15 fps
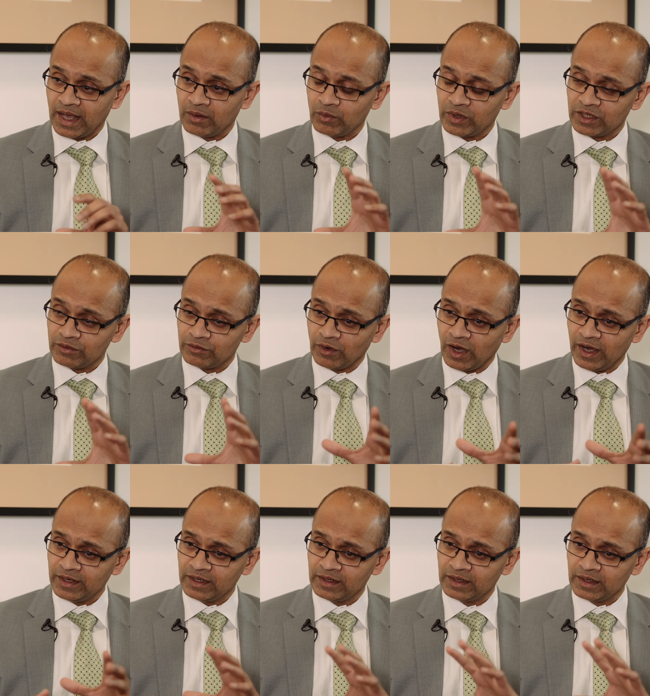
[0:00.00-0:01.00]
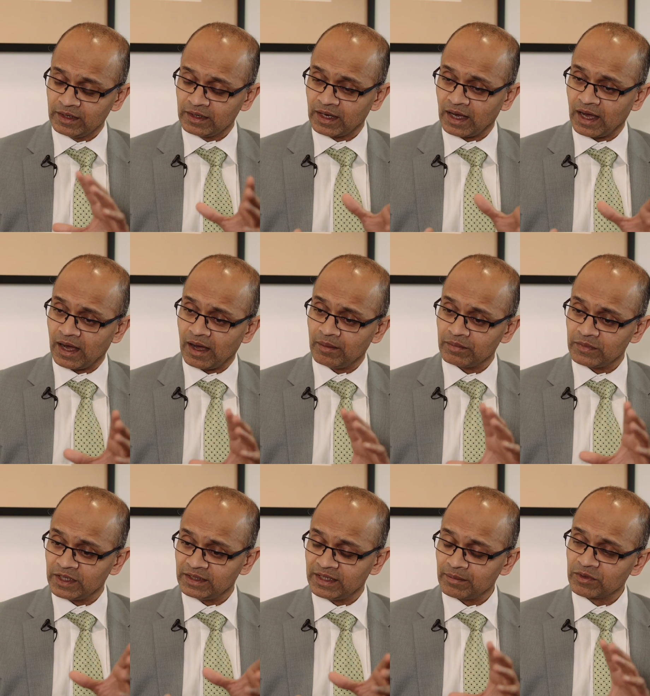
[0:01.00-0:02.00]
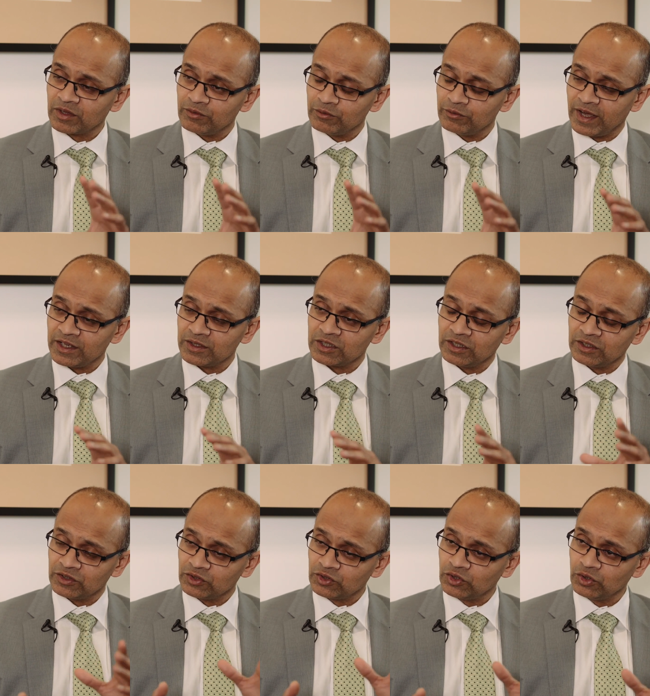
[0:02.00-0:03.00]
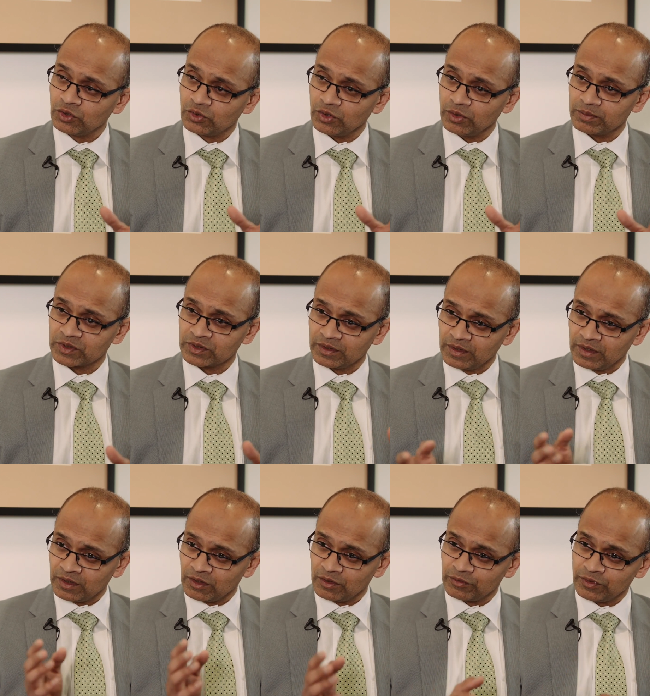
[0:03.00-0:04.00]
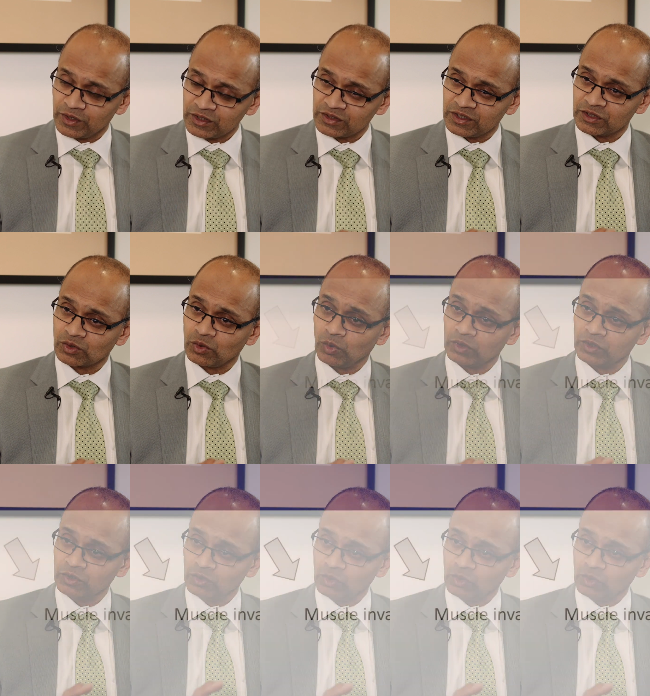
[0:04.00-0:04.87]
And we divide the depth of invasion into two groups. The first is called